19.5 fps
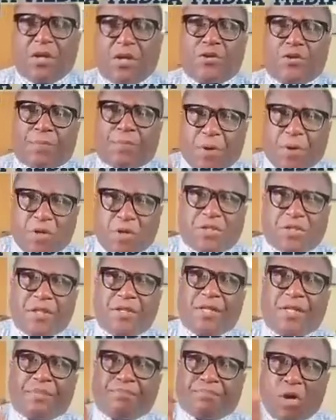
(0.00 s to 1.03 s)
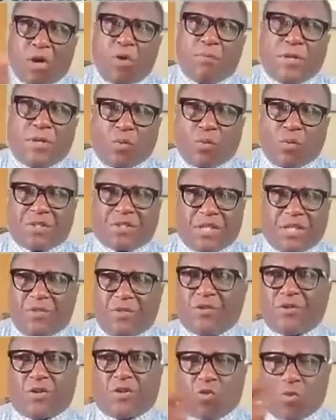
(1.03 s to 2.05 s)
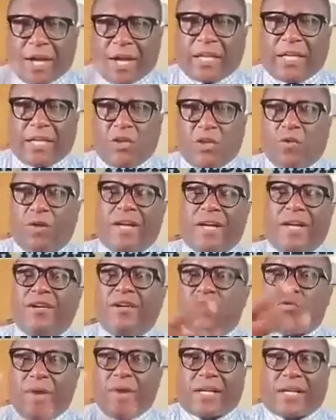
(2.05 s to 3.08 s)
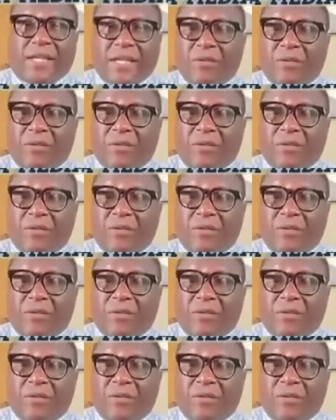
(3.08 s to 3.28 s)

The person that Bowman was either directly or indirectly